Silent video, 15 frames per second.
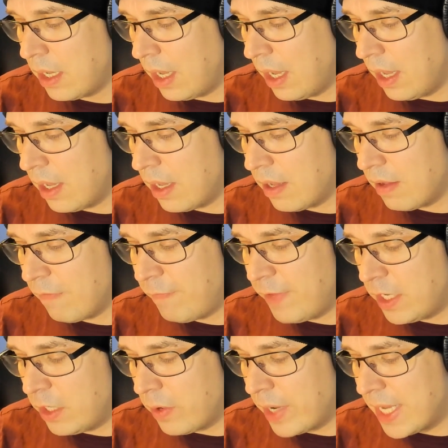
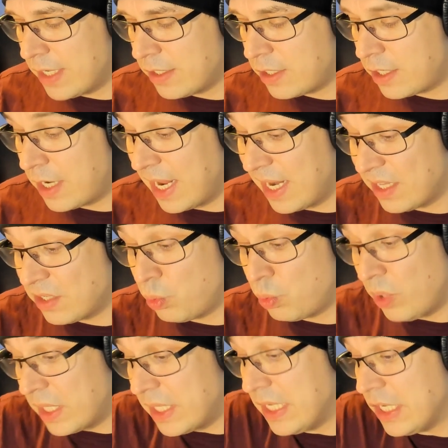video editor, and it's
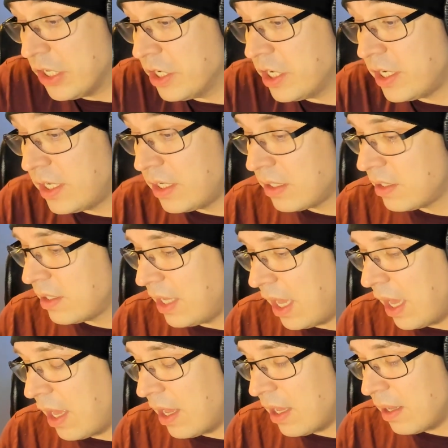really good.
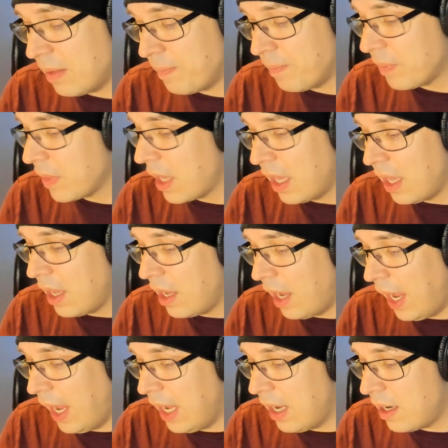
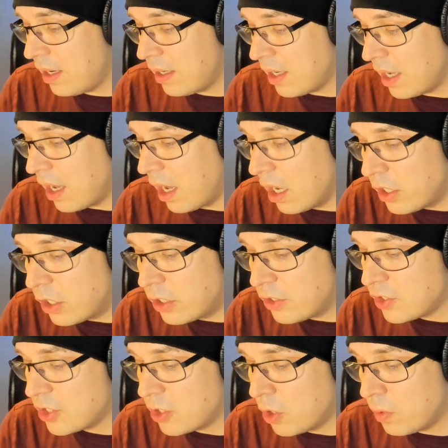And other
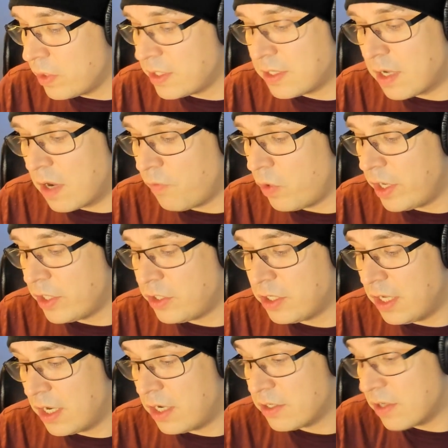Sony software that you
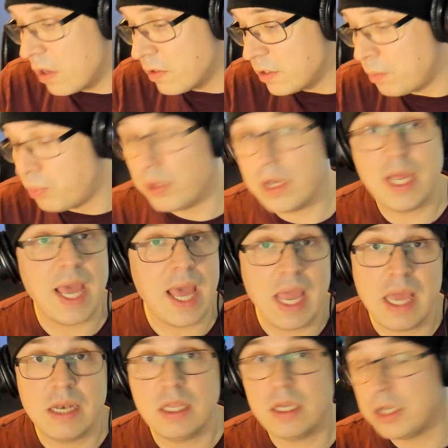get is also pretty
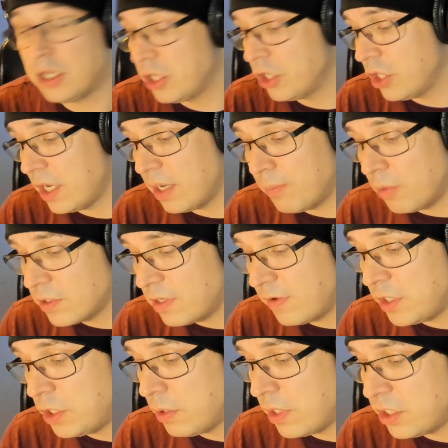handy and good, and most of
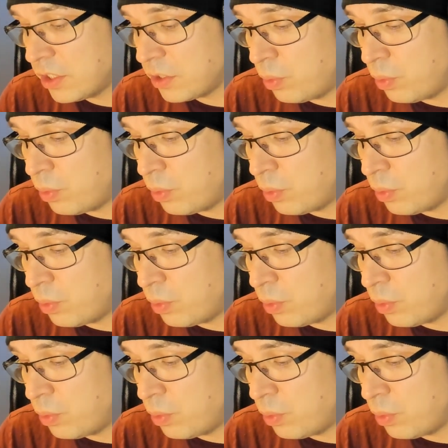it you can just